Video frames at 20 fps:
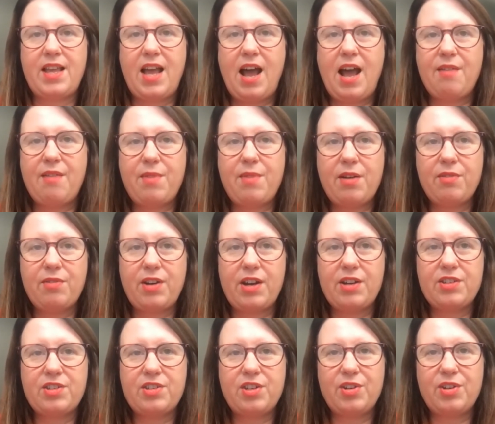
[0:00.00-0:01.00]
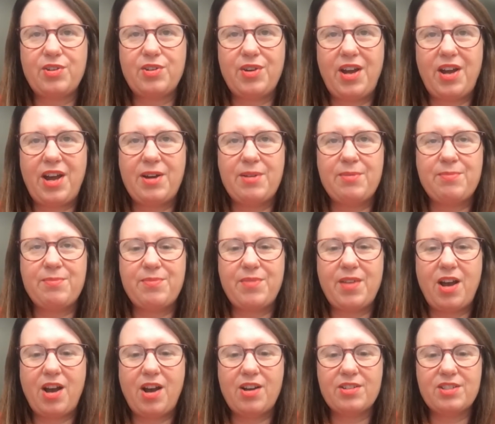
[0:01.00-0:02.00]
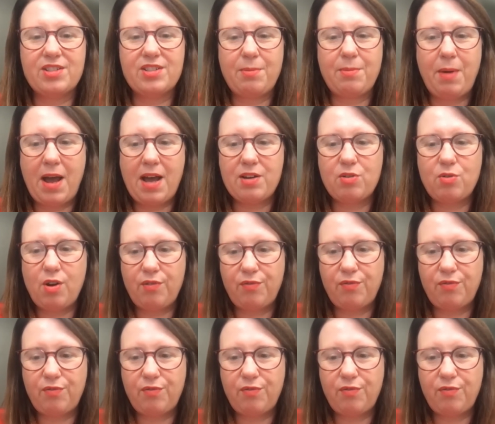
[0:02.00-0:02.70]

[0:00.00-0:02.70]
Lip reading: I'm now going to ask the panel a